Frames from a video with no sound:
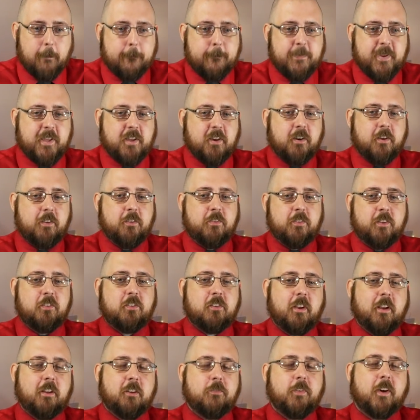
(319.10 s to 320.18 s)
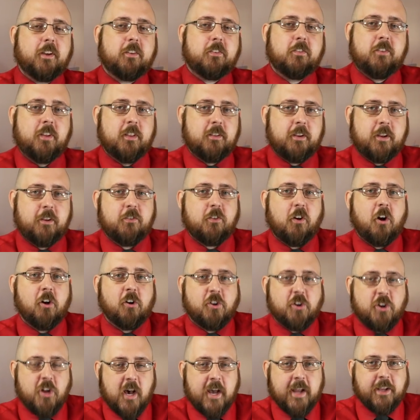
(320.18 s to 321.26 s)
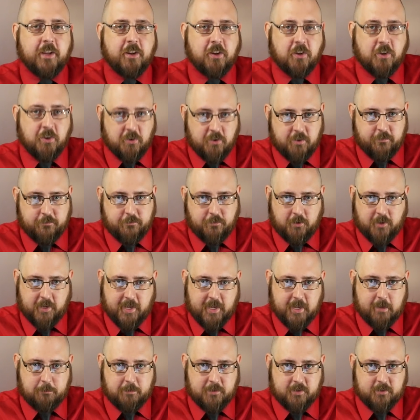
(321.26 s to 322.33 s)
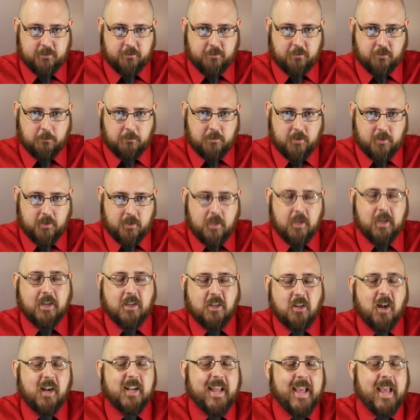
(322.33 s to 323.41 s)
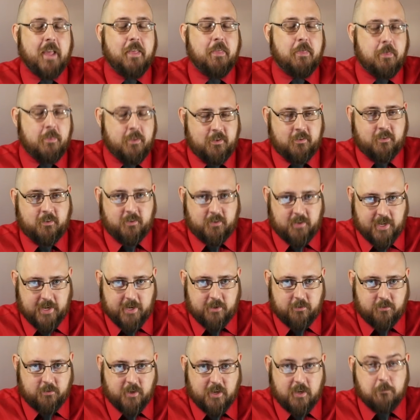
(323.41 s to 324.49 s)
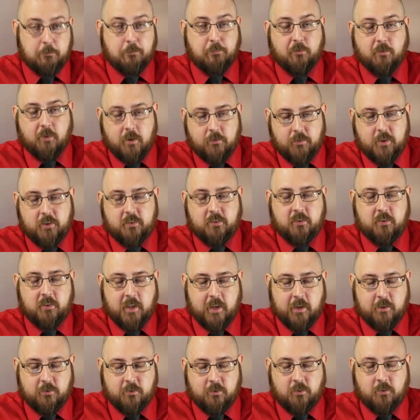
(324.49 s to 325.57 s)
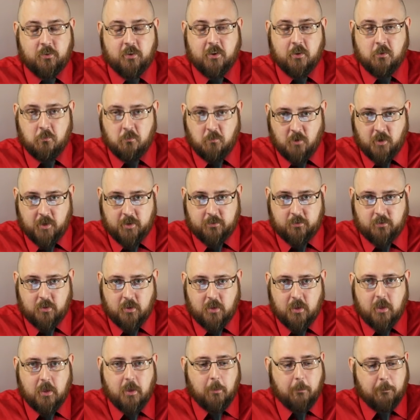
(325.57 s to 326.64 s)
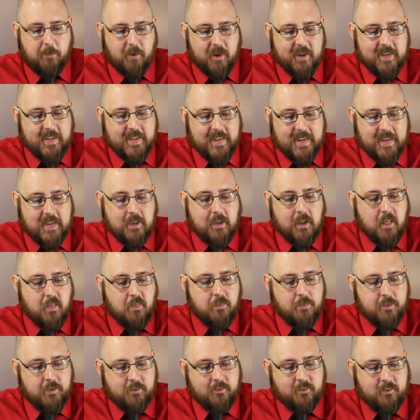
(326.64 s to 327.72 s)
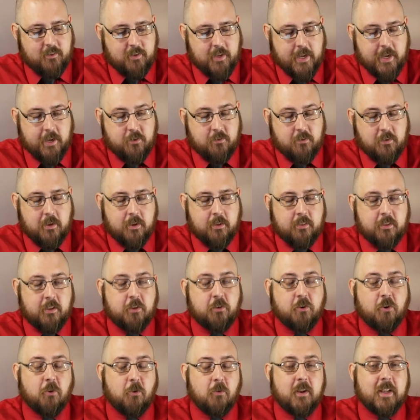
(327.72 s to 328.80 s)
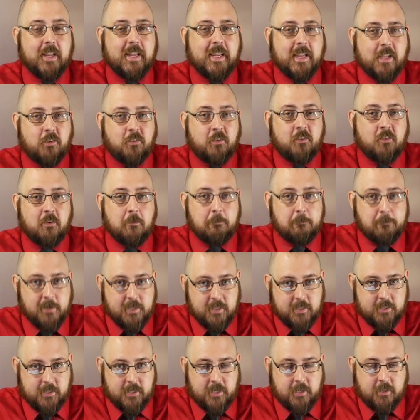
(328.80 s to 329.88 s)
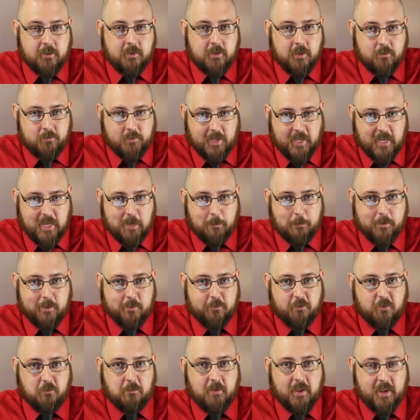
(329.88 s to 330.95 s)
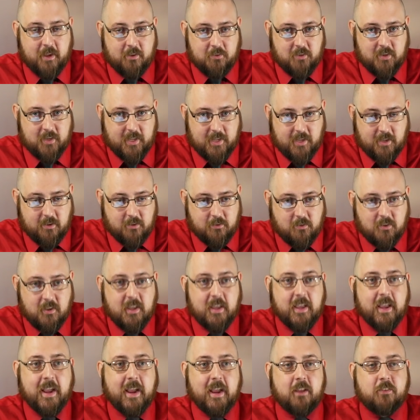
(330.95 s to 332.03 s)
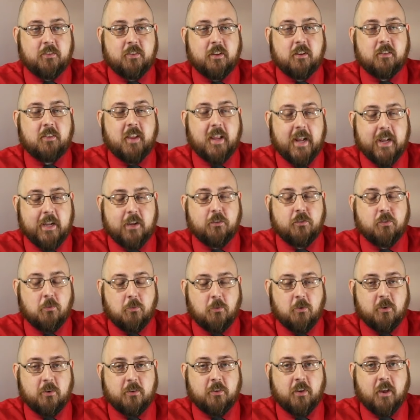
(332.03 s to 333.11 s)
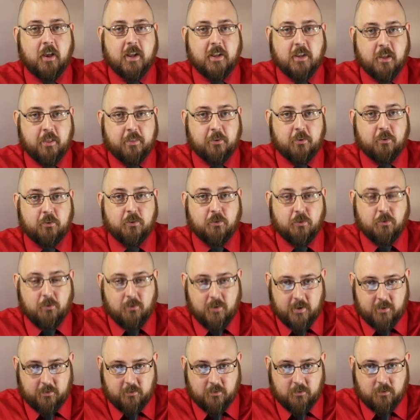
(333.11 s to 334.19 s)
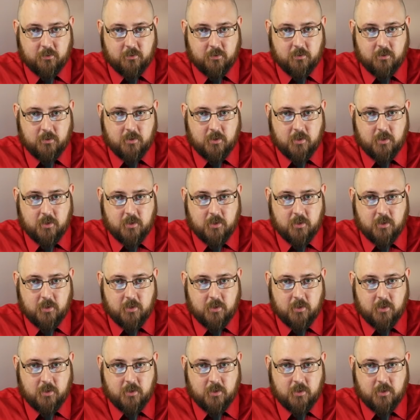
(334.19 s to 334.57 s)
Because these kinds of hostilities are not good for capitalism. Not at this stage. In previous stages, it was. But in this stage, in the current instability of capitalism as it is heading towards another crisis,